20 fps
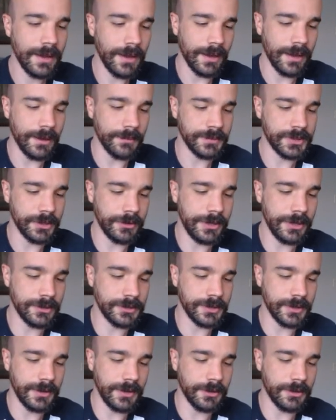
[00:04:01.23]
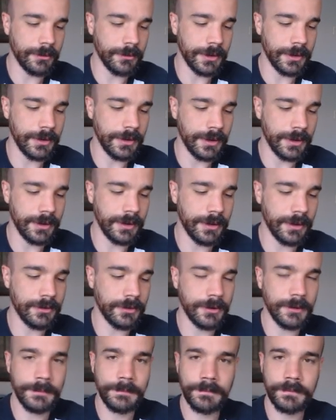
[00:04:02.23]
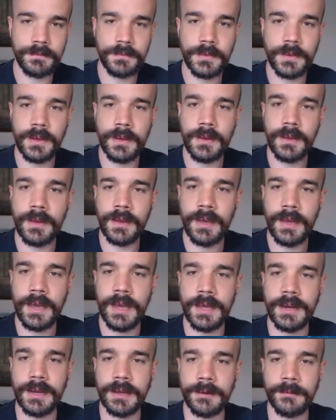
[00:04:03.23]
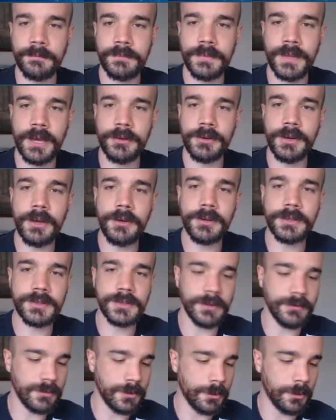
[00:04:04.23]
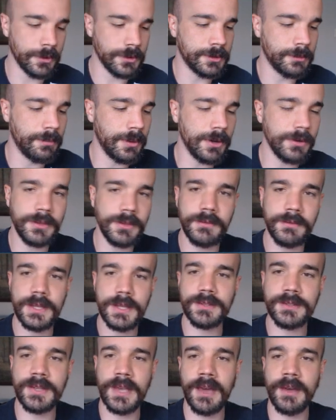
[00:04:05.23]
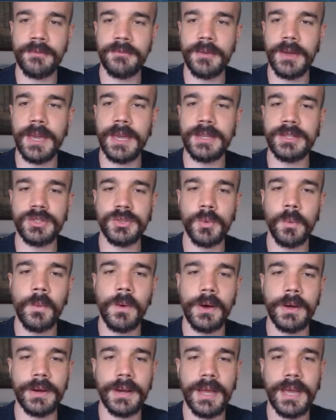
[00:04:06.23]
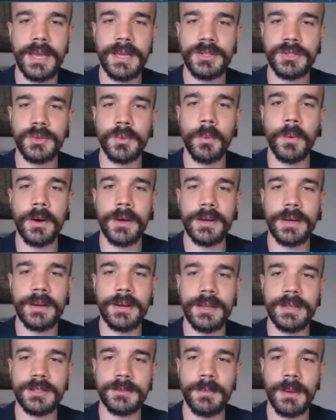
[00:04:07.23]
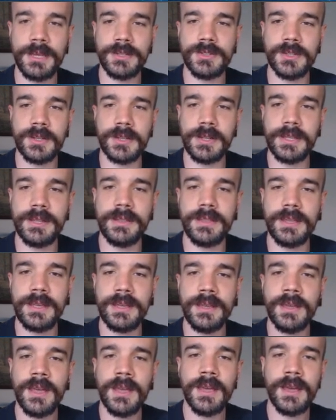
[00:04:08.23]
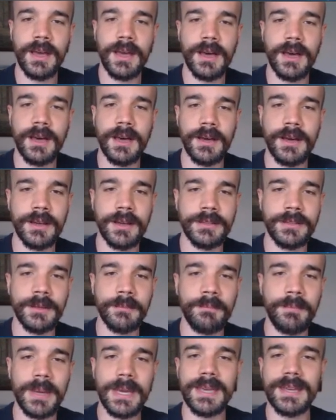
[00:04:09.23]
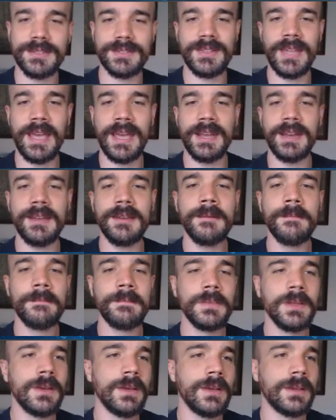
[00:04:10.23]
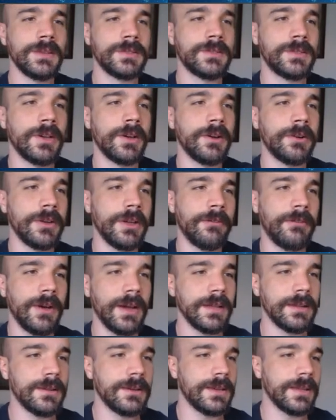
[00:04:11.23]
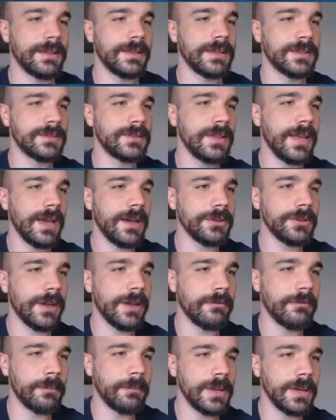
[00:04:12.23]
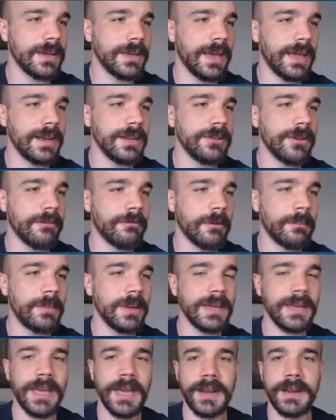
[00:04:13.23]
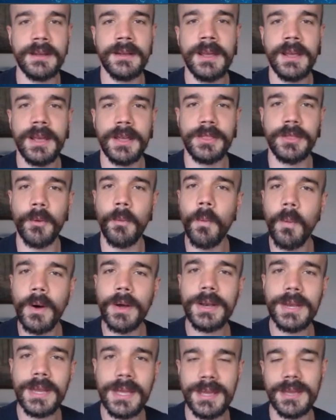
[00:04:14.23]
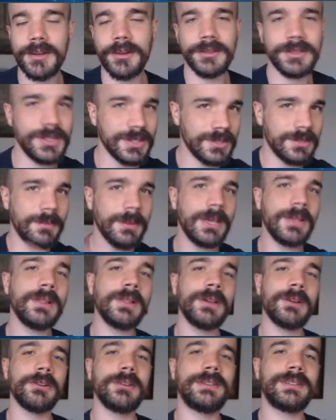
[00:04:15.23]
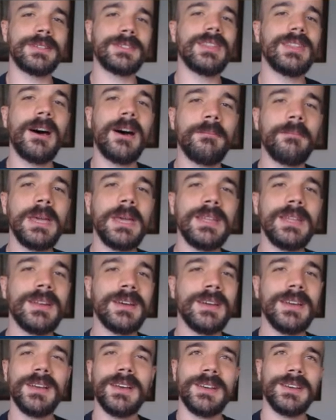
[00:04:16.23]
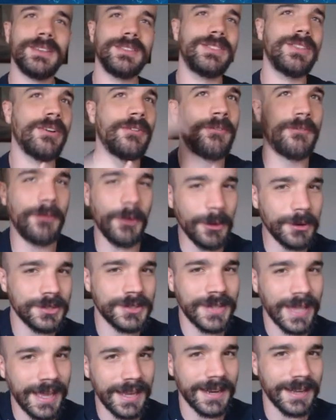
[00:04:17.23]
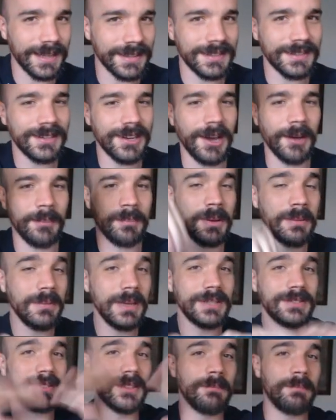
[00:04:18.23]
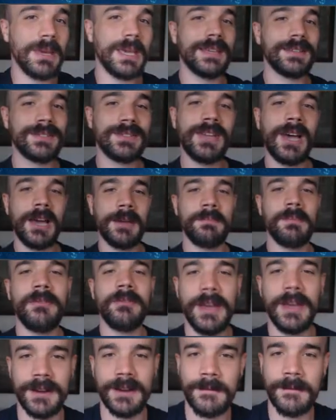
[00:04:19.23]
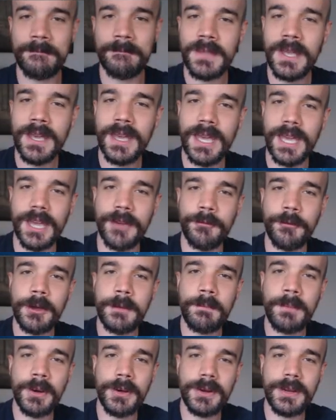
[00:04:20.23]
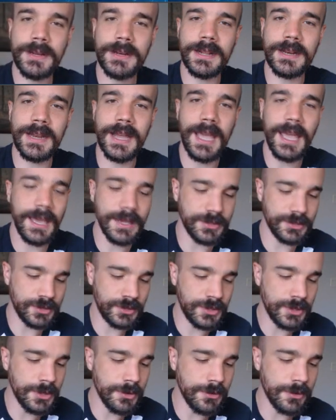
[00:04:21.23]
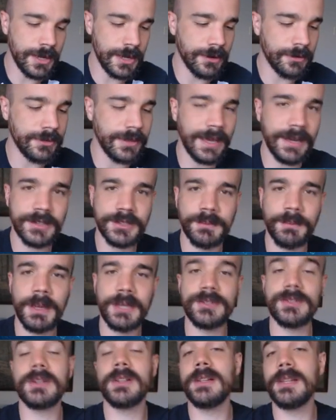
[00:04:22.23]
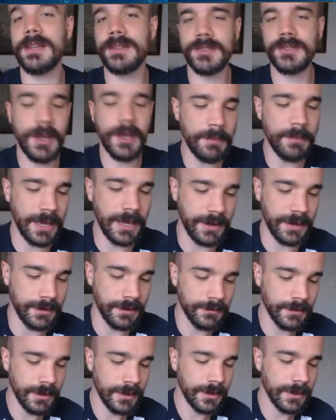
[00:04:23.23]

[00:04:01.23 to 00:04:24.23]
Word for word: Um, so here's another one, another heading. Now notice, of course, both of these have H1. H1 is basically the, uh, the biggest heading. So if I look at this now, you have a big heading, you have a big heading. The one here, just to be clear, does not mean the first heading at the top. It means the biggest type of heading. If we put in an H2 here, that is basically a subheading.